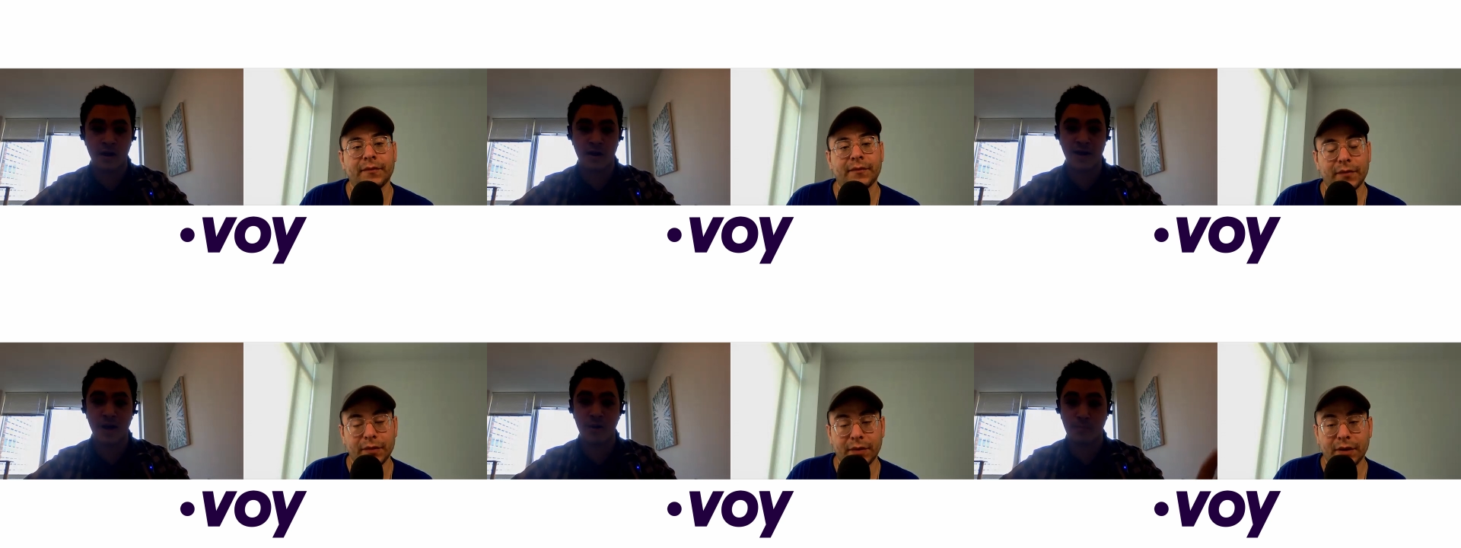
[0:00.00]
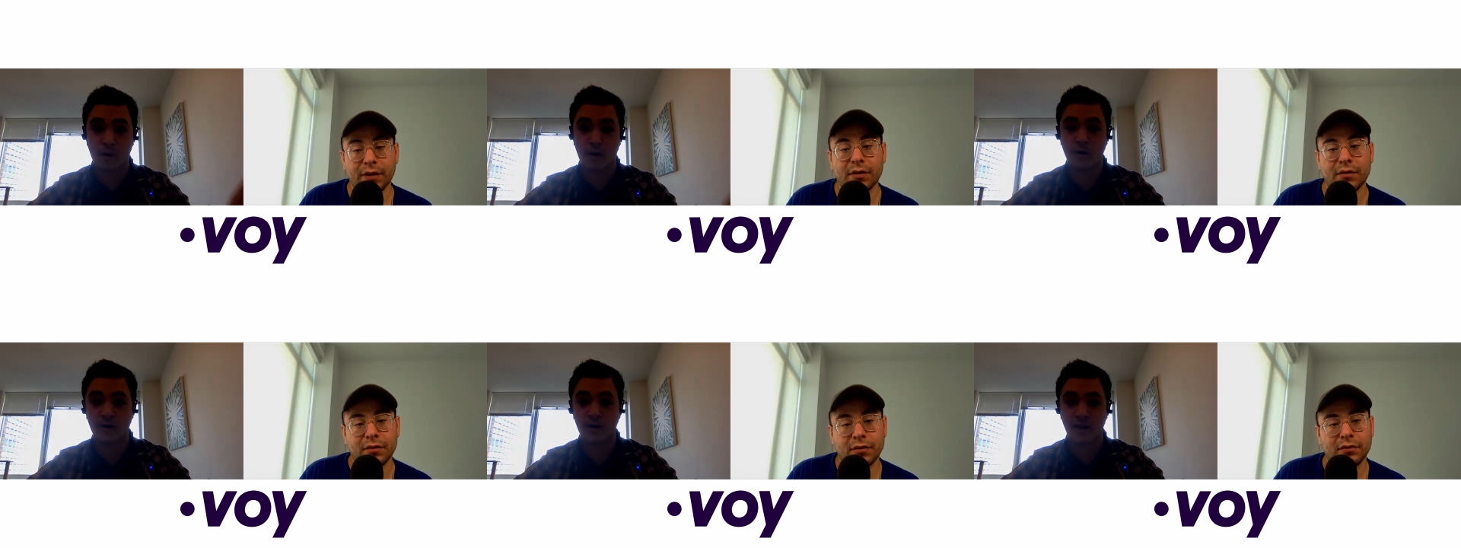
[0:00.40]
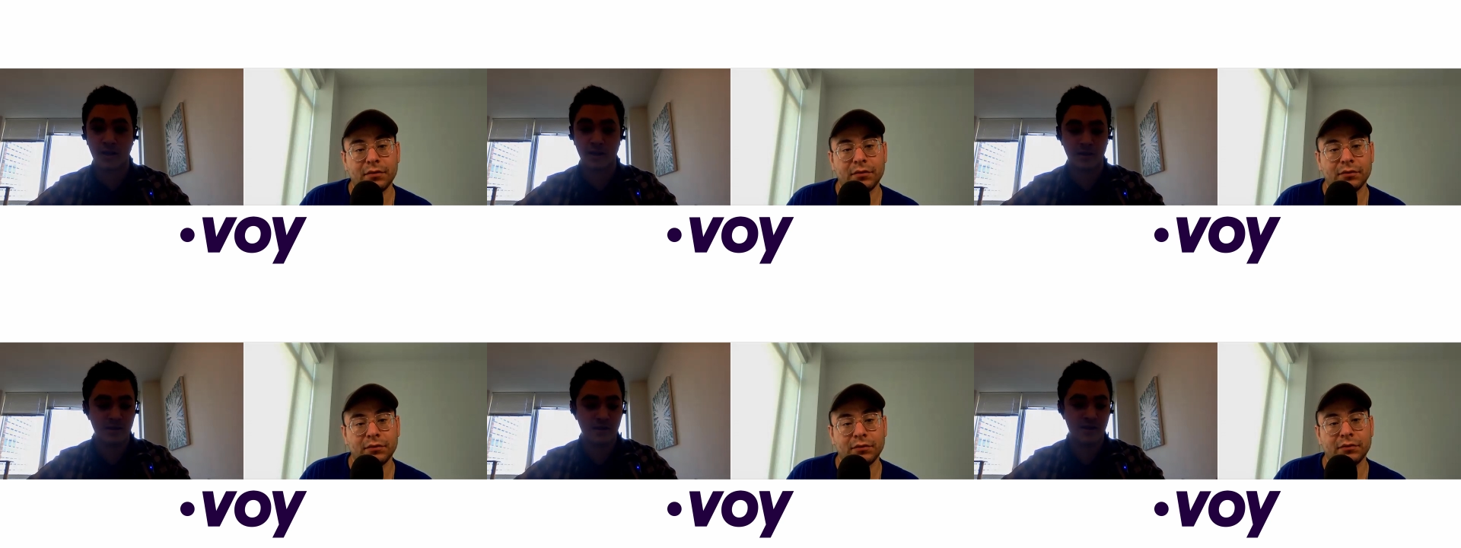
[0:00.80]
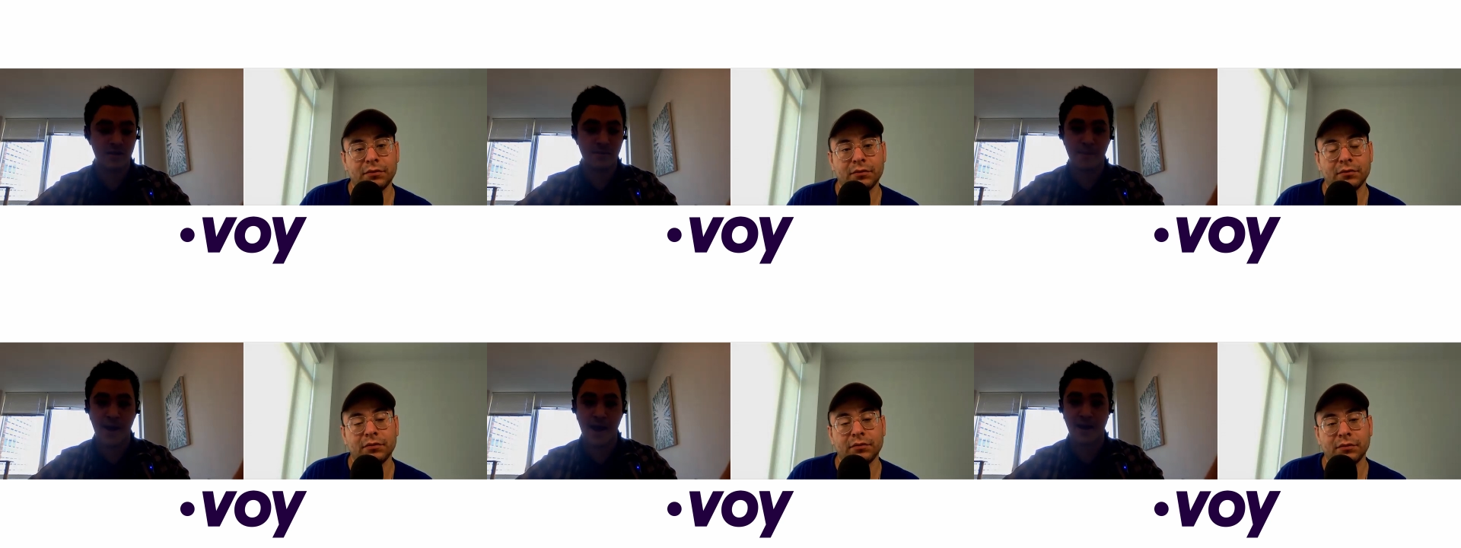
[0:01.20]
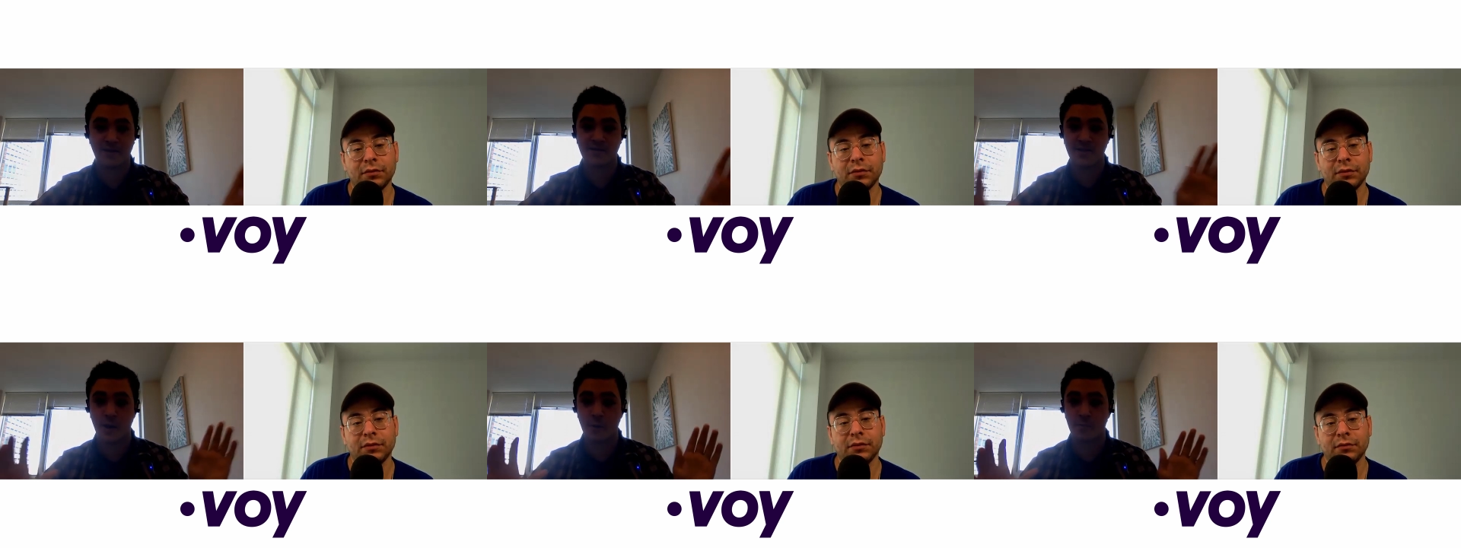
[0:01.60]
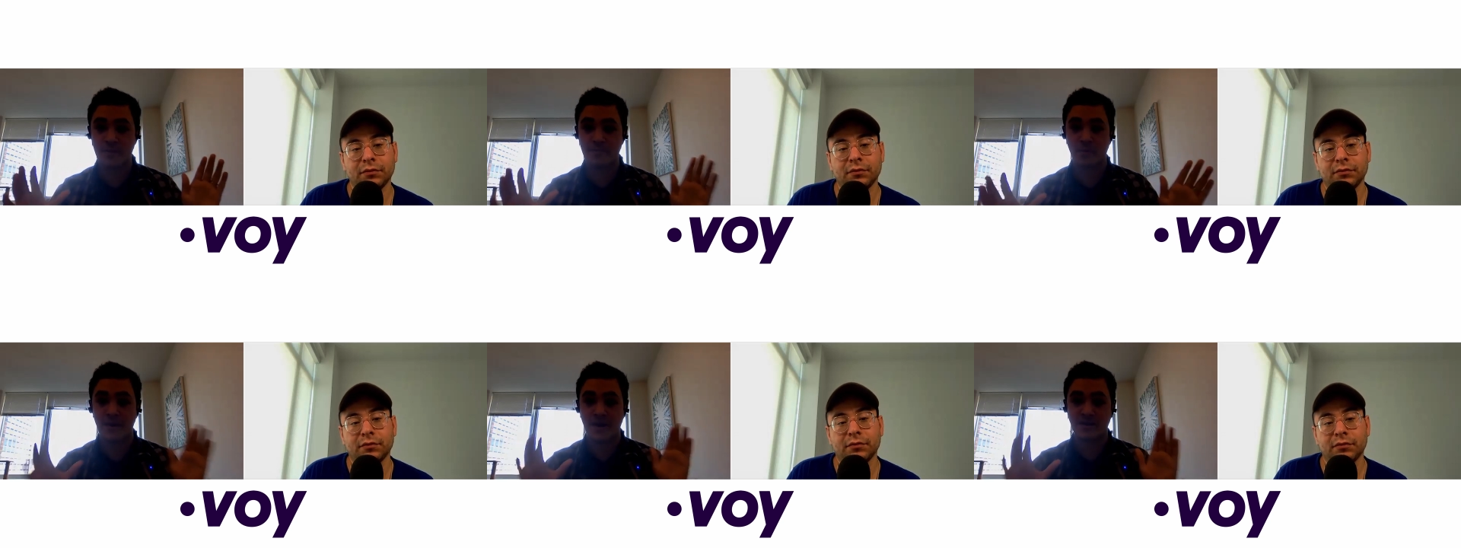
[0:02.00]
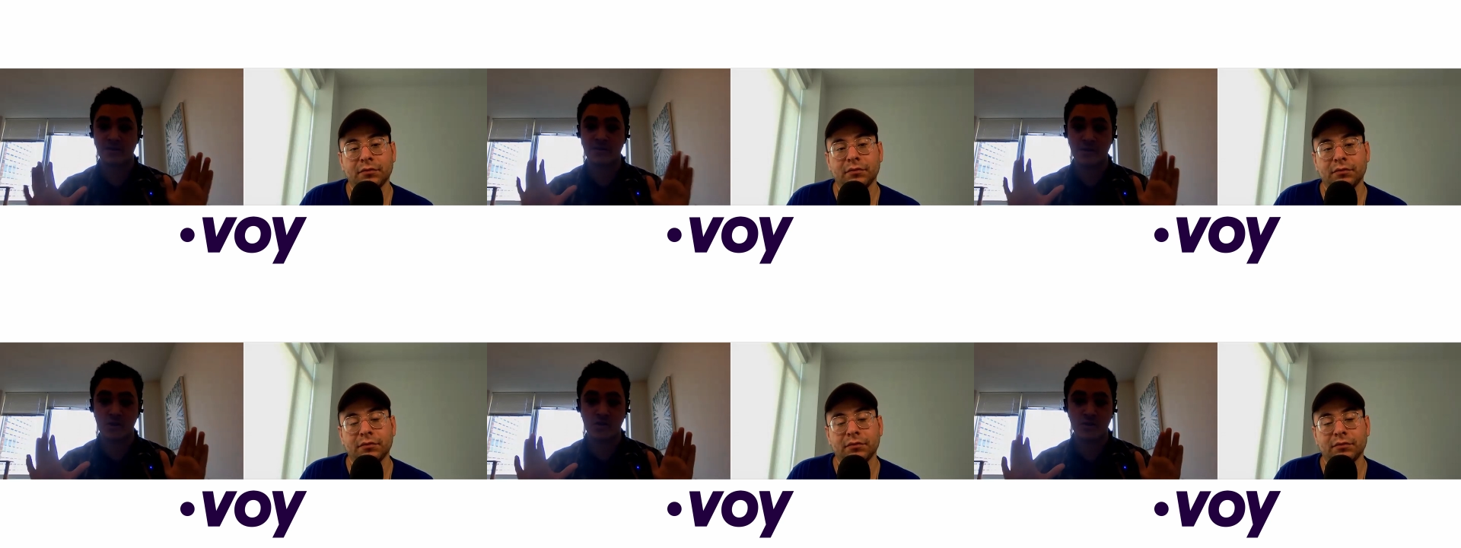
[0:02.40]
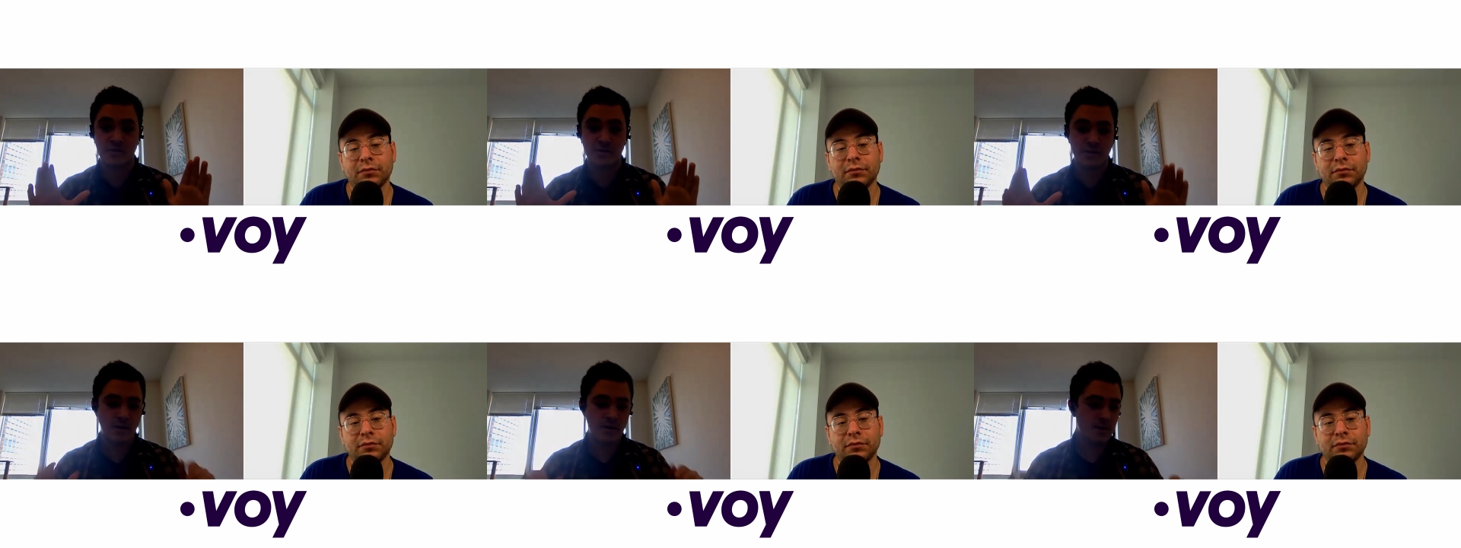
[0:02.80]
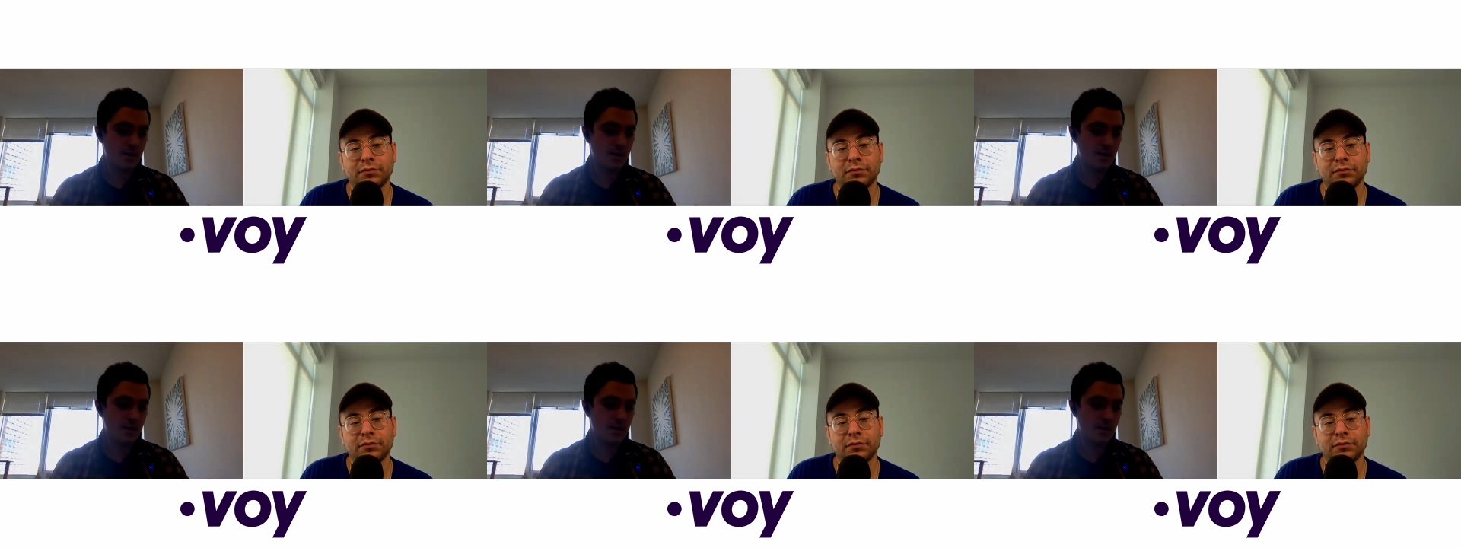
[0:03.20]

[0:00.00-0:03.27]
Speaker 1: on how marketing impacts how people make decisions.